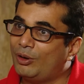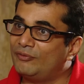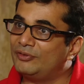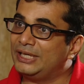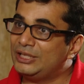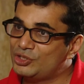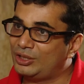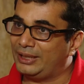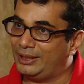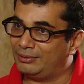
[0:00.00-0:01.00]
of an itch
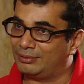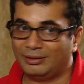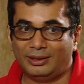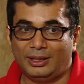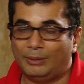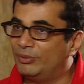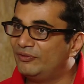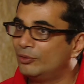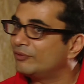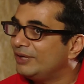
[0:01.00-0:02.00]
creator.
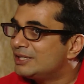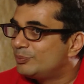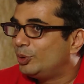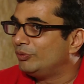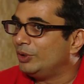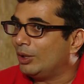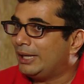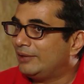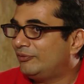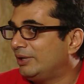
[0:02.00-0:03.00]
Before Facebook, we all
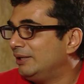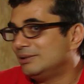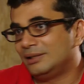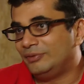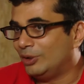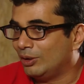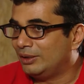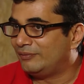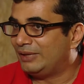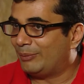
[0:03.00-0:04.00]
had friends and we all
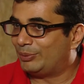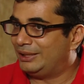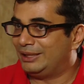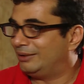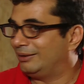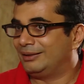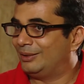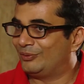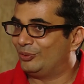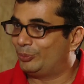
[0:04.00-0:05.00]
lived happily and
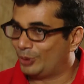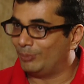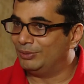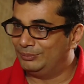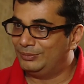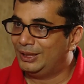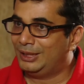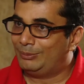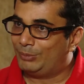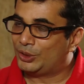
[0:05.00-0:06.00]
there was no problem.
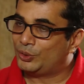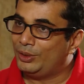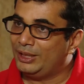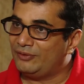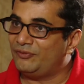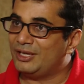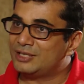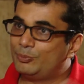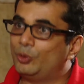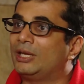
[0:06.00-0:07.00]
But today,
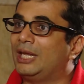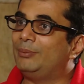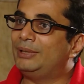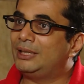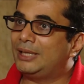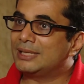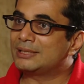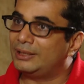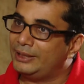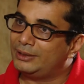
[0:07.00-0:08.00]
Facebook came in and has
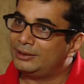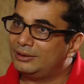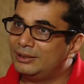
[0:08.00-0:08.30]
created